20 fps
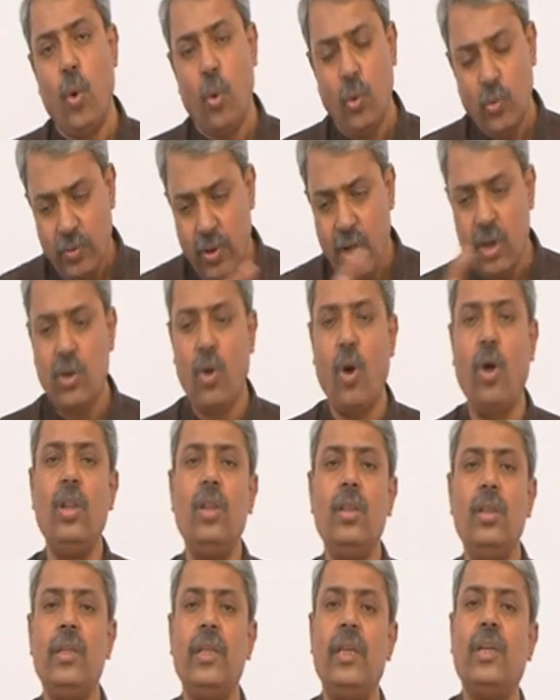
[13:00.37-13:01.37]

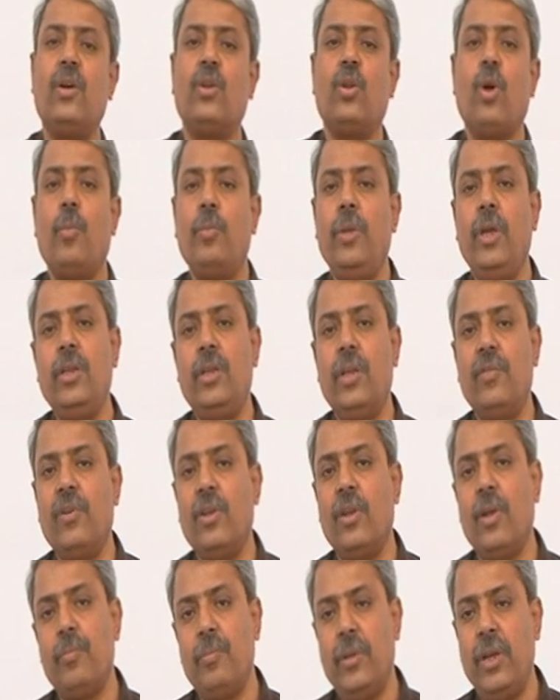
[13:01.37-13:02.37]
overall economic
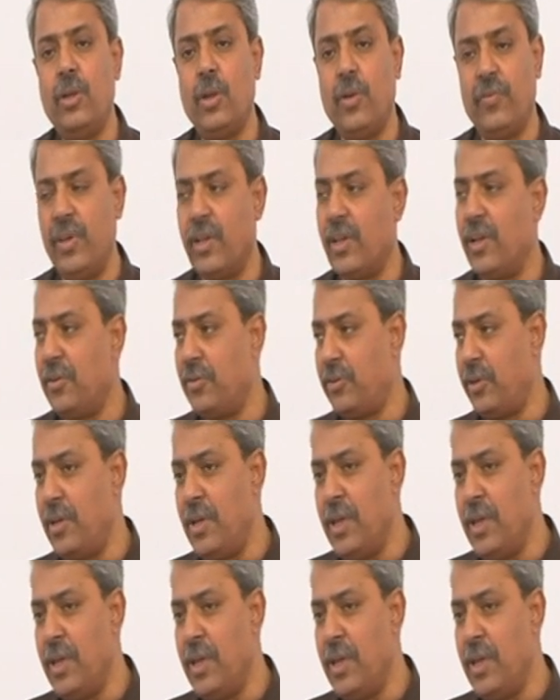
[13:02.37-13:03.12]
development of a country.